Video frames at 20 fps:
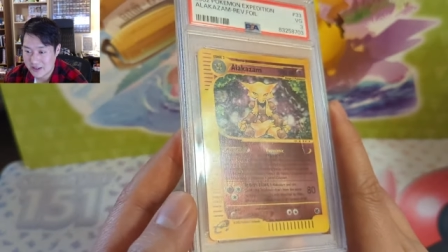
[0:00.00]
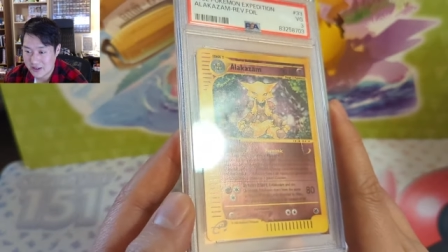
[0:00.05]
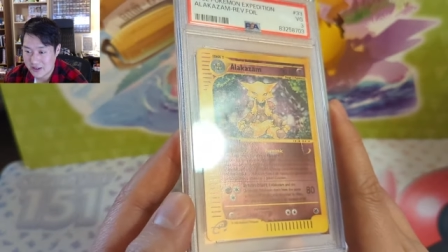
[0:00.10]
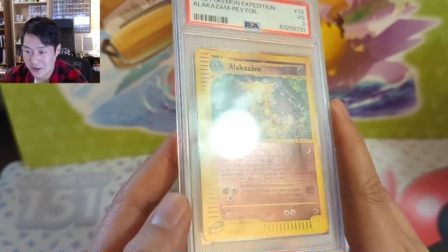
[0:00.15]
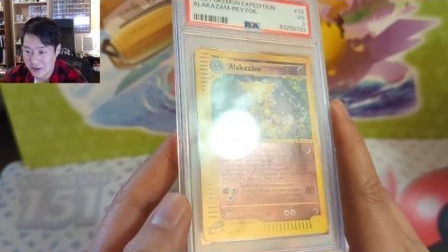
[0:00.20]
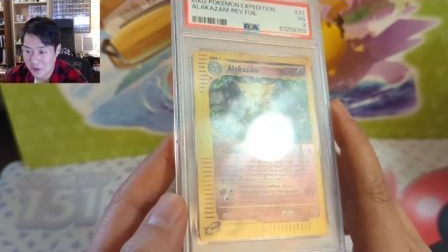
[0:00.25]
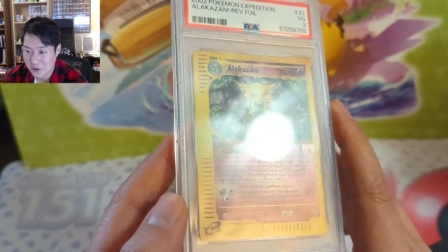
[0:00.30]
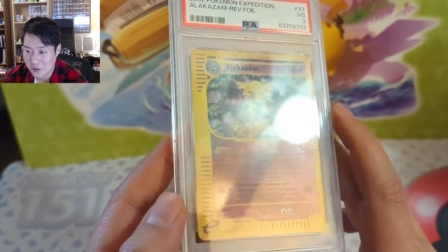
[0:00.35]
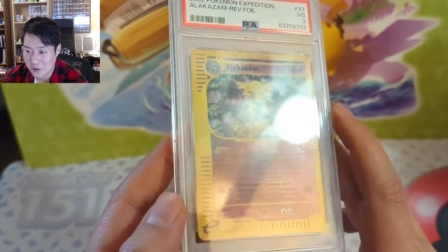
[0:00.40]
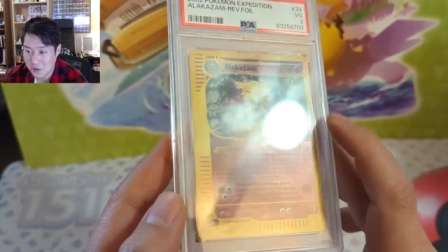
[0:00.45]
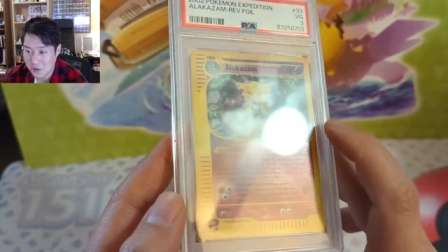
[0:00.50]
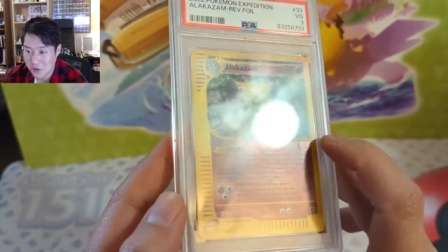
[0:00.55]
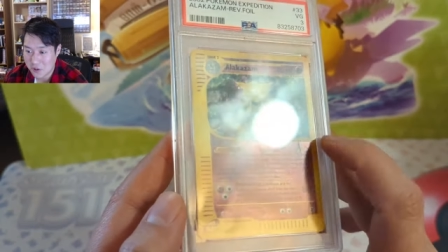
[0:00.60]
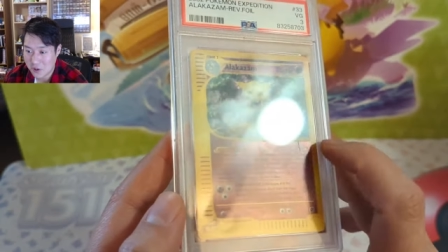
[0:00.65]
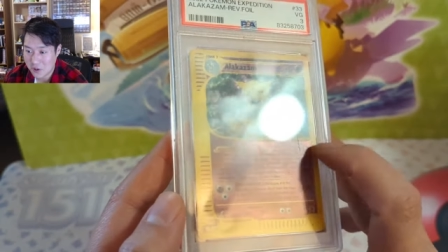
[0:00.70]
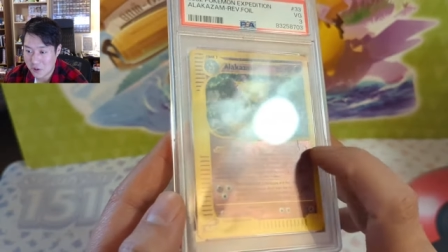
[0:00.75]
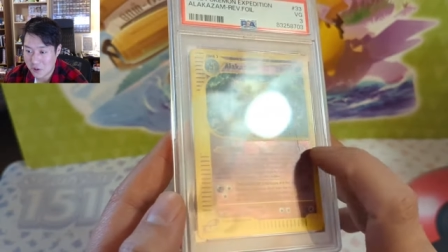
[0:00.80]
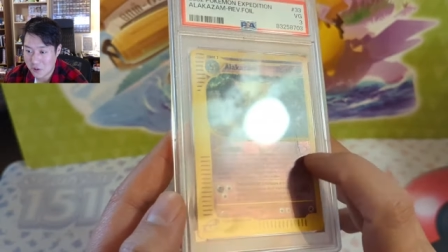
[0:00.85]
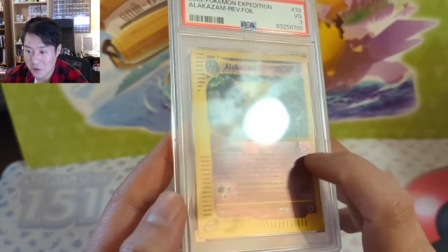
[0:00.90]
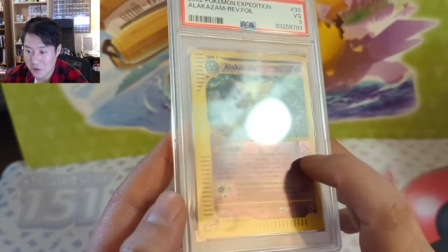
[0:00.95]

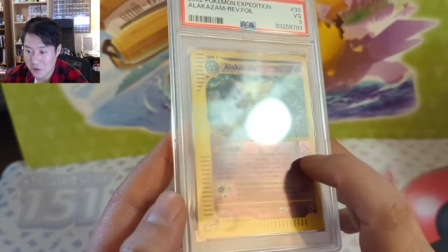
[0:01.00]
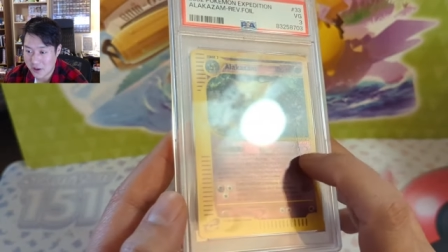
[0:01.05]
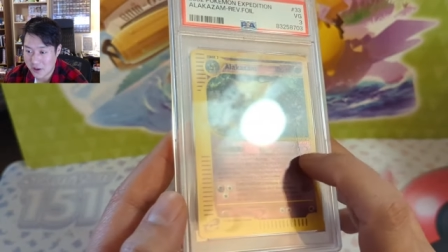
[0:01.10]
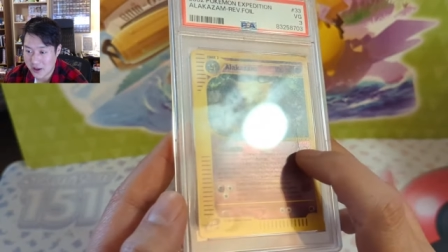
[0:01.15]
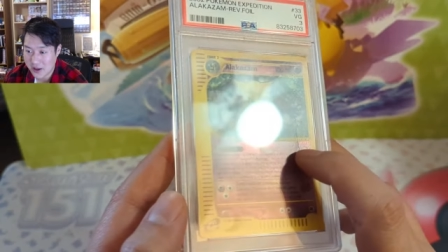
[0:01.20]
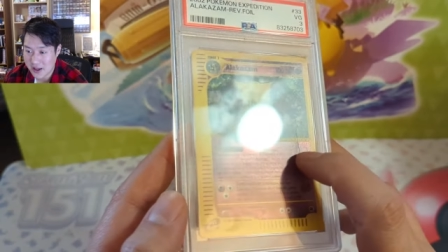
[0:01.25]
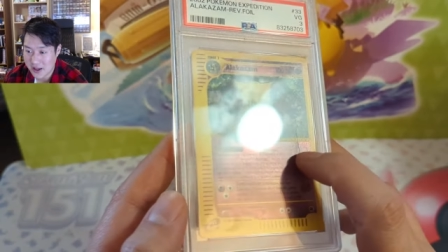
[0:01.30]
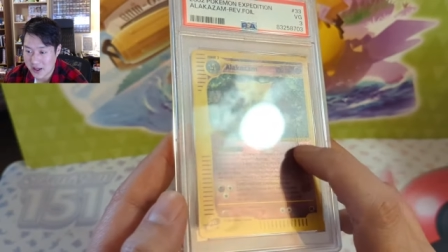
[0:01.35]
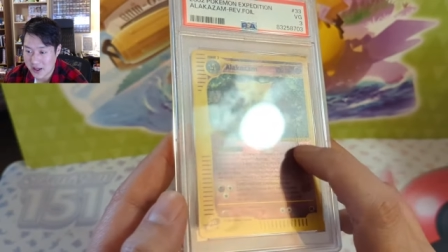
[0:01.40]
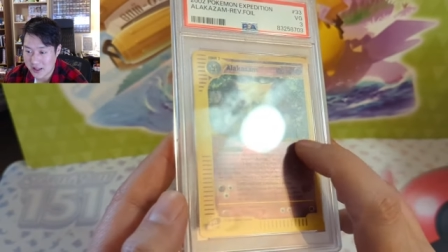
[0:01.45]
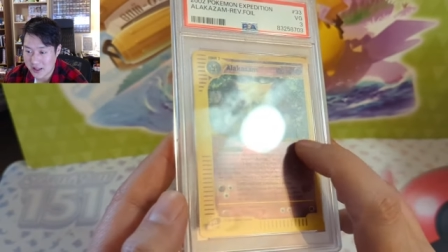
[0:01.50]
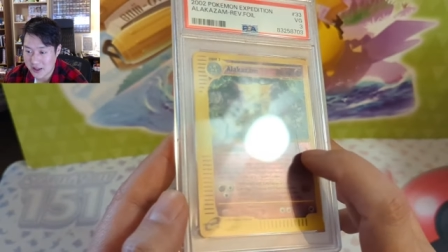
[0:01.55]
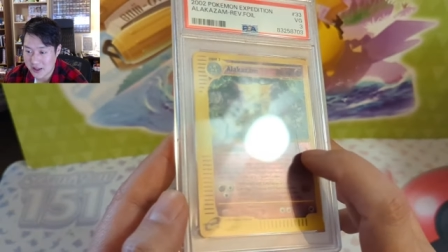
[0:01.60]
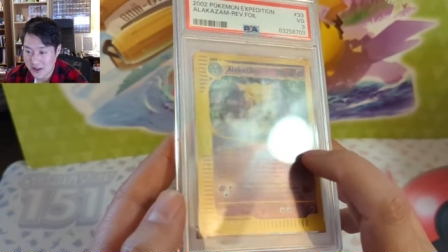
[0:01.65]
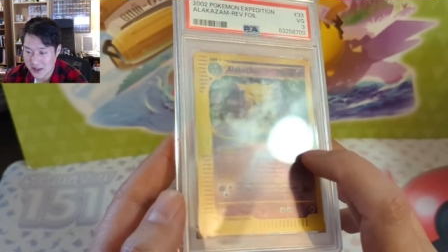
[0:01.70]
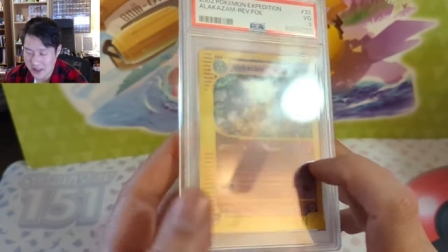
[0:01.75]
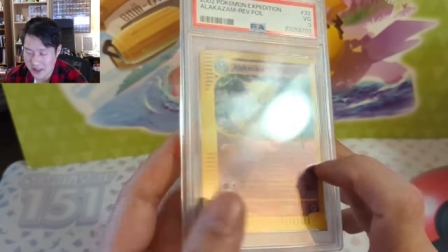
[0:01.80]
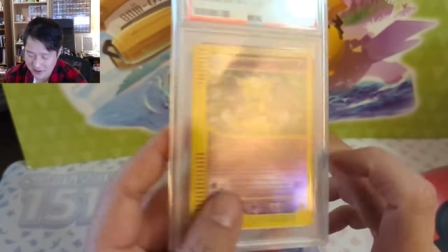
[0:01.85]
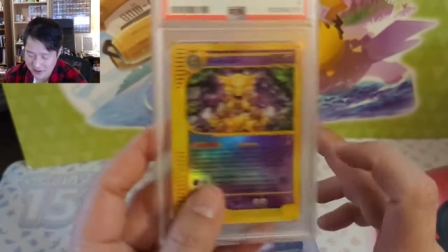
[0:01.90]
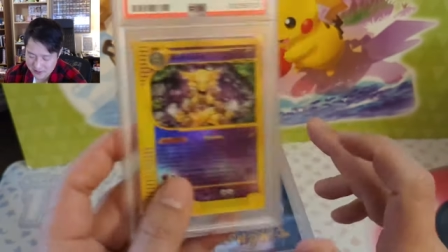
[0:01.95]
Oh, okay, there
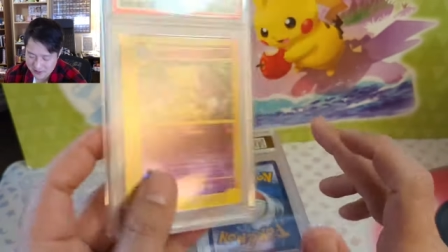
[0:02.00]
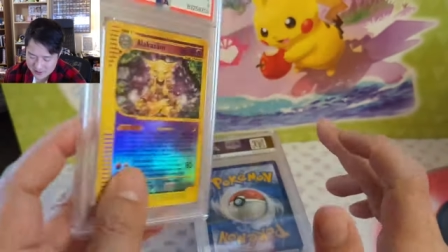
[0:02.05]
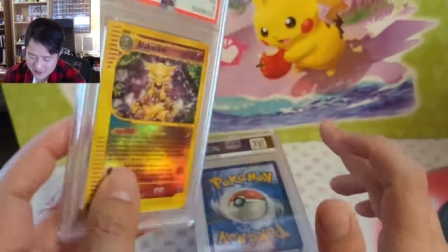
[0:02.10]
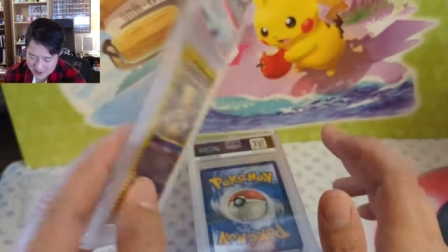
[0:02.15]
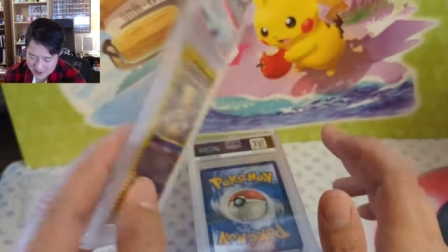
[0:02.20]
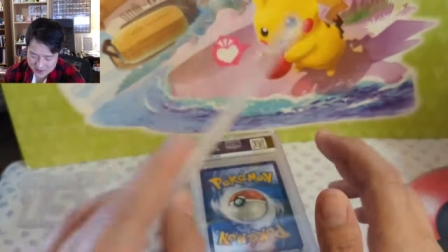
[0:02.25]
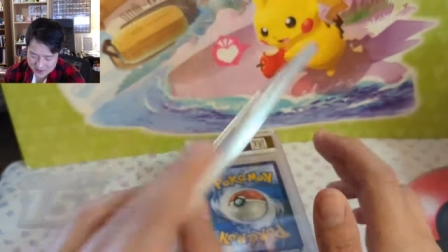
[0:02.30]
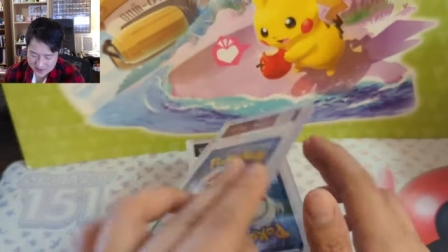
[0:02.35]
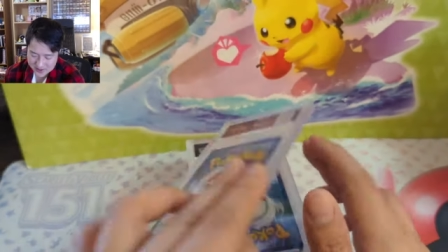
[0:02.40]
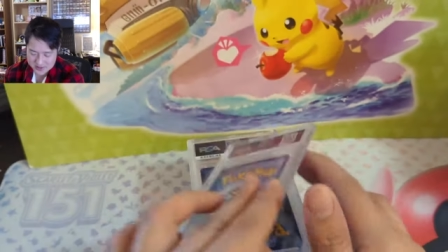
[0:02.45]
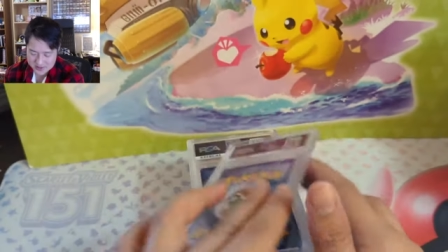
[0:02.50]
you go. There it is.